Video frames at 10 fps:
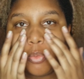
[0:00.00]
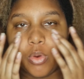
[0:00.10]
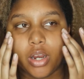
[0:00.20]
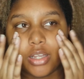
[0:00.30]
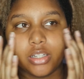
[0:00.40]

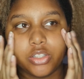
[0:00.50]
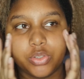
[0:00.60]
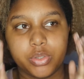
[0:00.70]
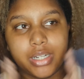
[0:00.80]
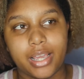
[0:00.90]
we're gonna
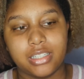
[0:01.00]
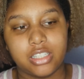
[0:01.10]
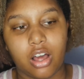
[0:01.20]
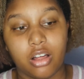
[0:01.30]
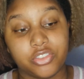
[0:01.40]
do an
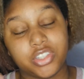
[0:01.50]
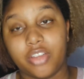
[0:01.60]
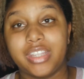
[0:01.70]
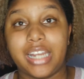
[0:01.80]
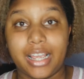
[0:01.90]
anti-haul of
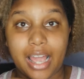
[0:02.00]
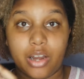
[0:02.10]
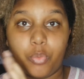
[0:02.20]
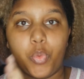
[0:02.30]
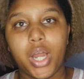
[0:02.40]
stuff that I
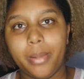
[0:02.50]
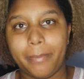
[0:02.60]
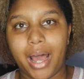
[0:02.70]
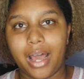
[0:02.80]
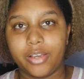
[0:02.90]
kind of want
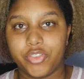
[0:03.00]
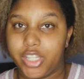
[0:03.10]
to buy